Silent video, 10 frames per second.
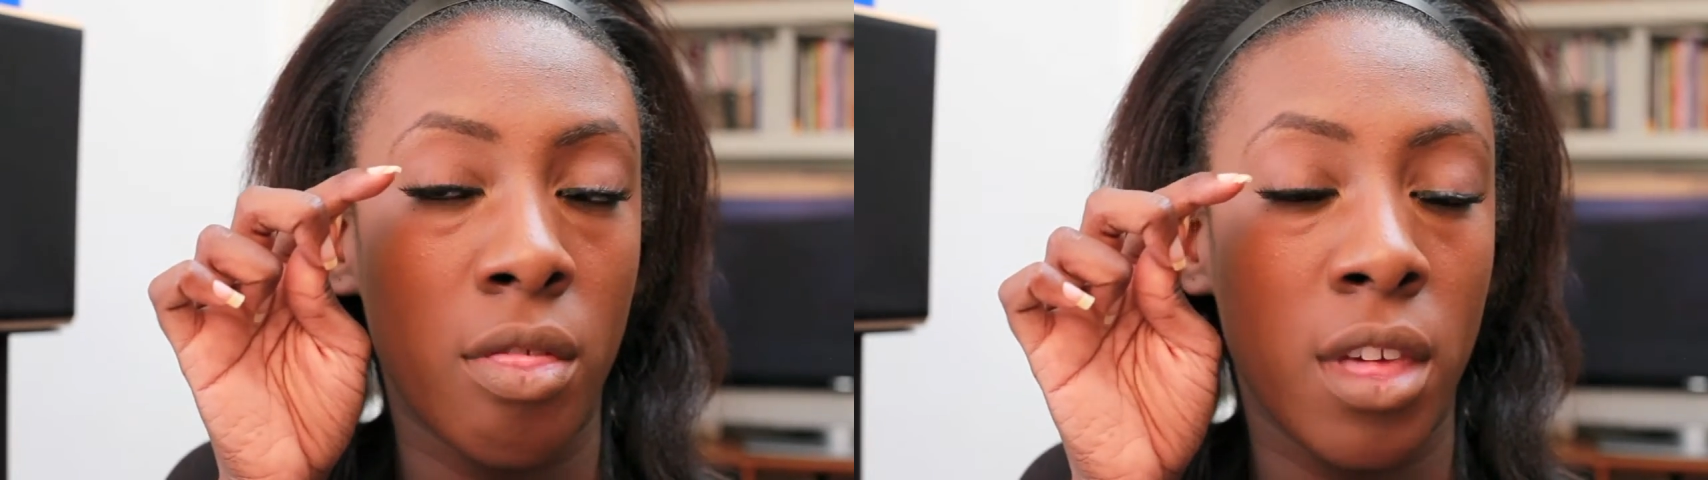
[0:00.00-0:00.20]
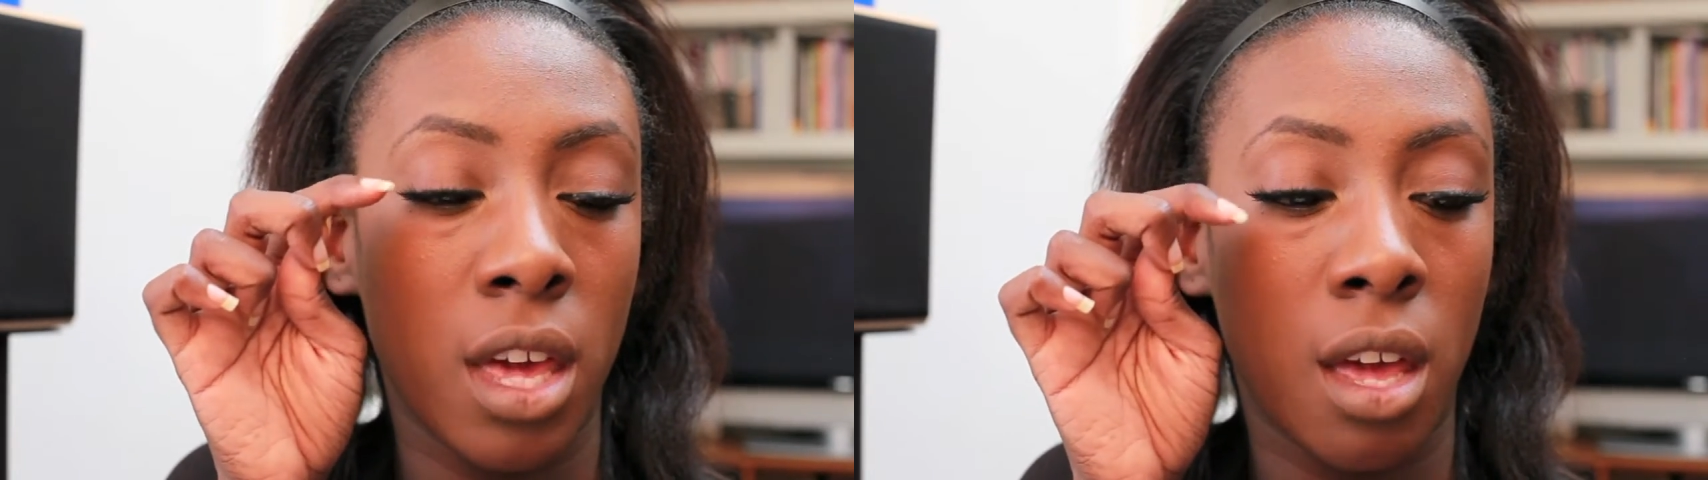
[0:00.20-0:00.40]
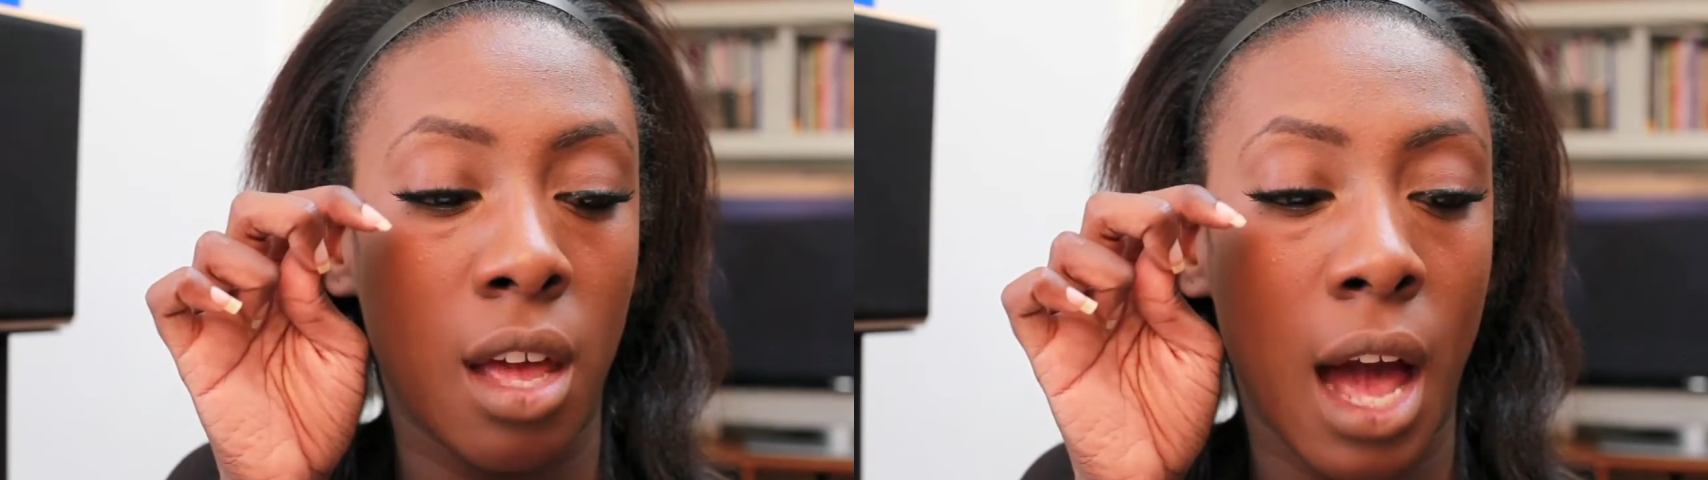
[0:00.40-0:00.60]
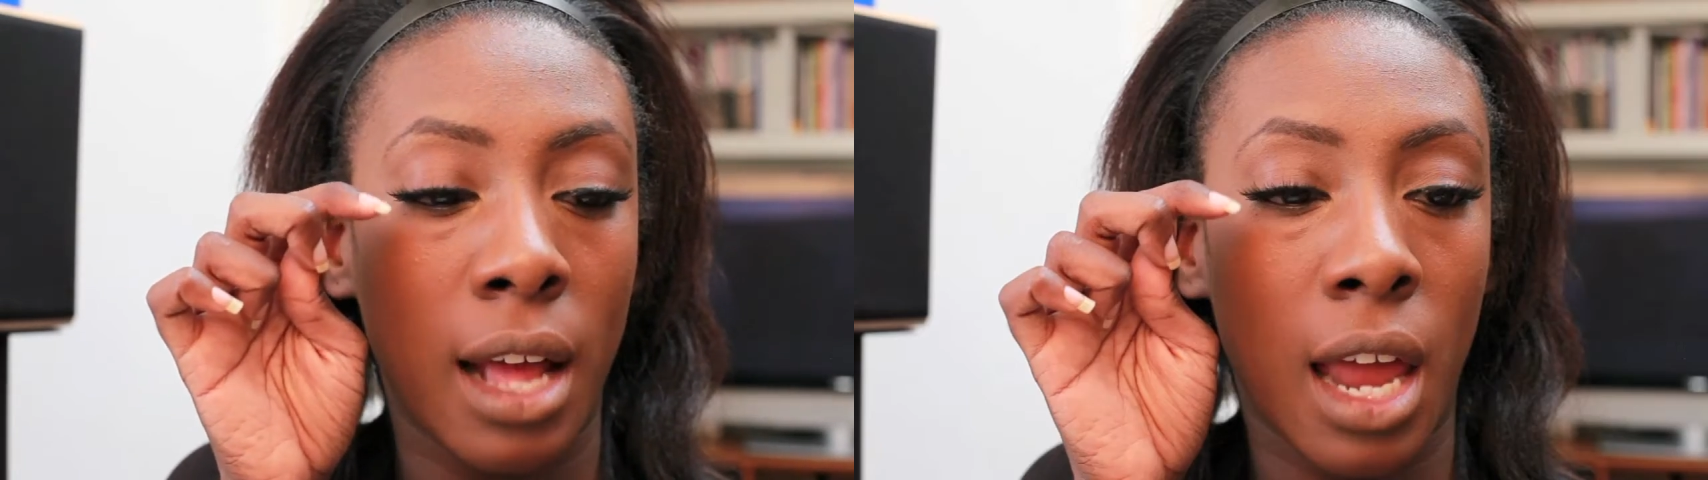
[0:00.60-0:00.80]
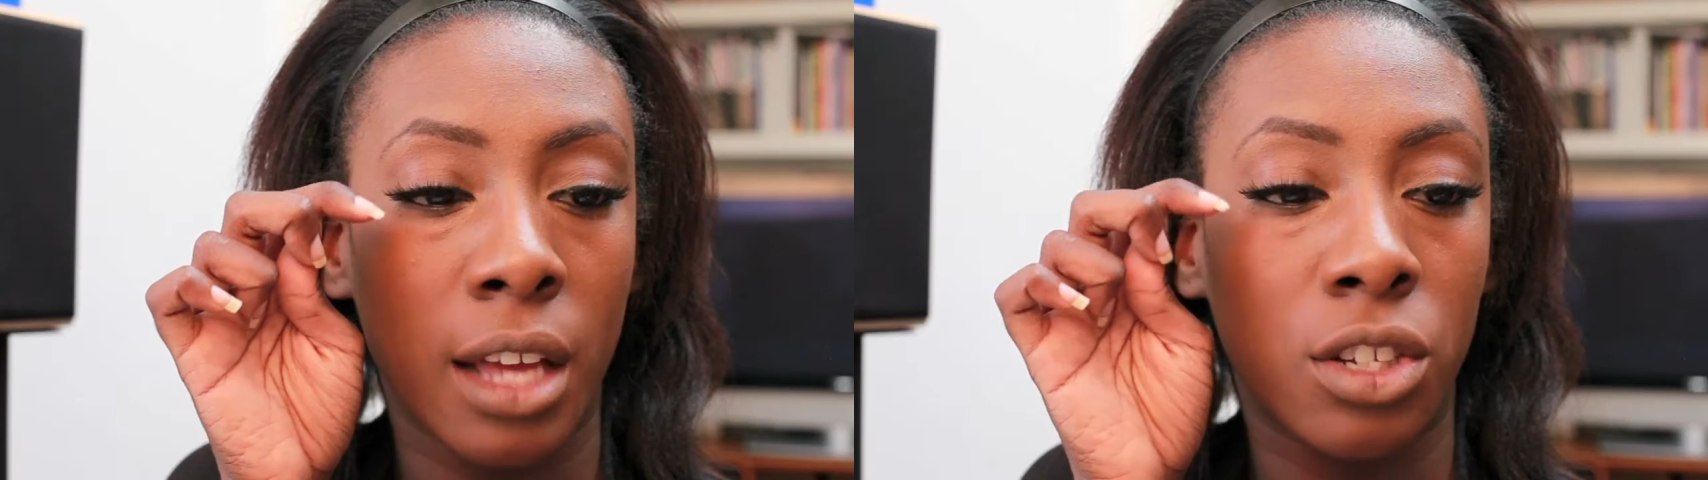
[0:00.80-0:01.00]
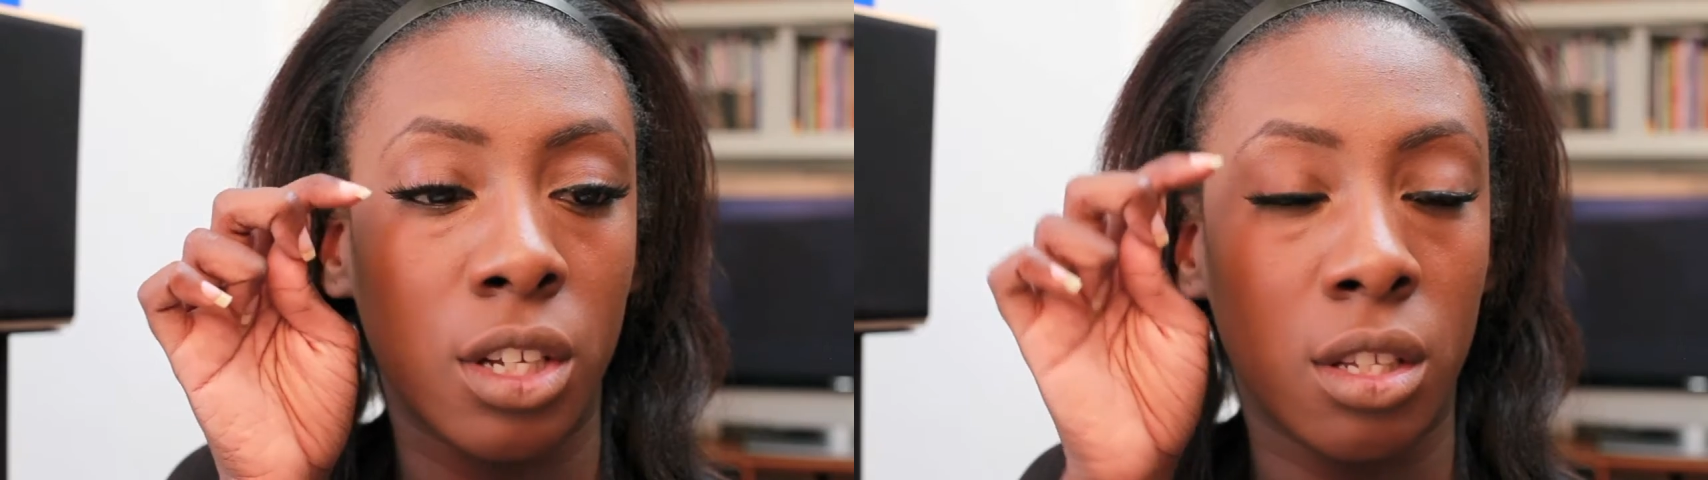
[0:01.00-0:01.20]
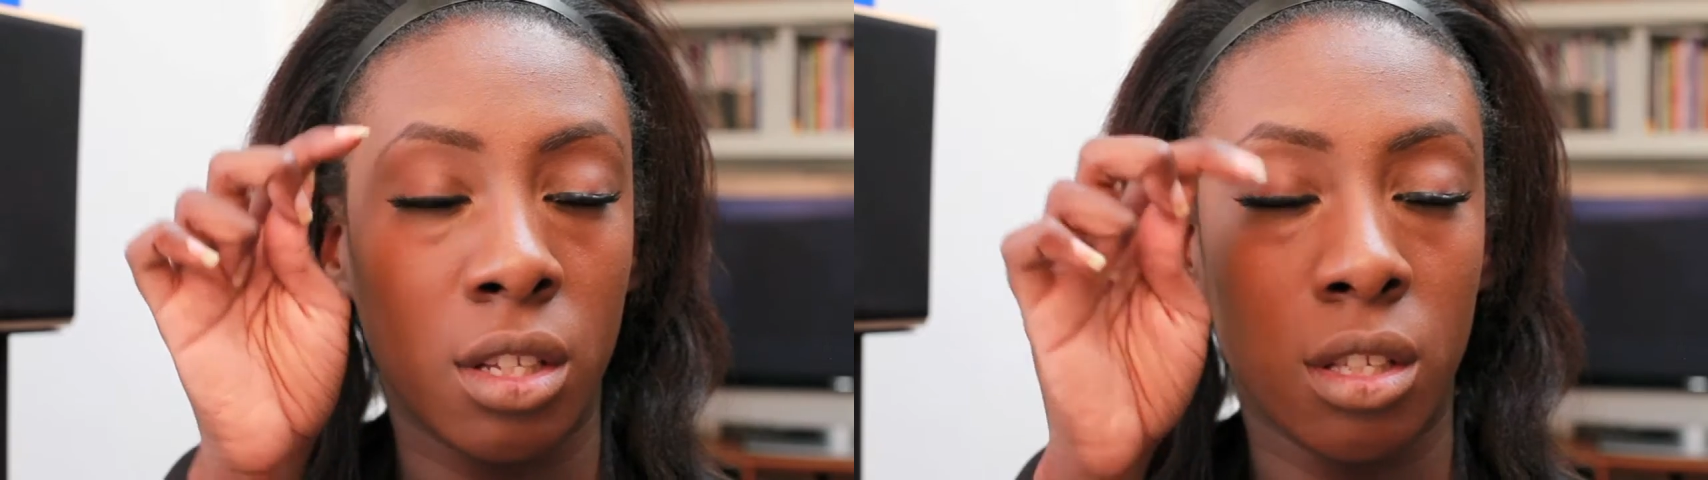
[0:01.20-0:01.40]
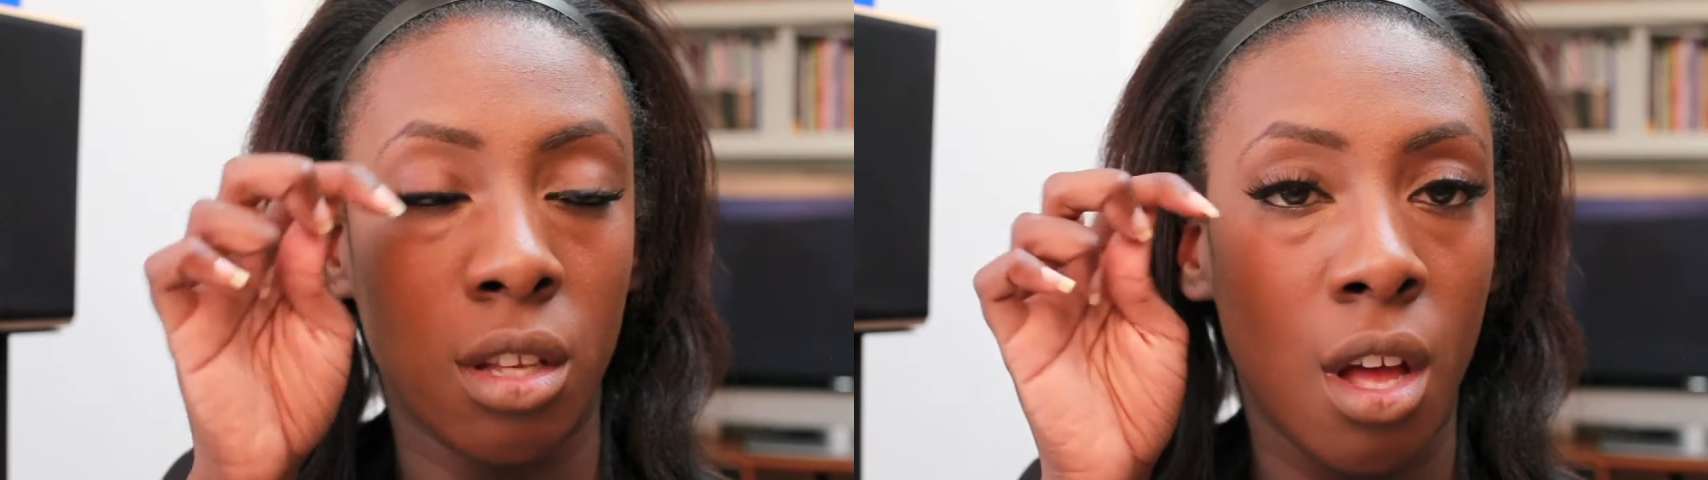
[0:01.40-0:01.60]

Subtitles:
the eyelashes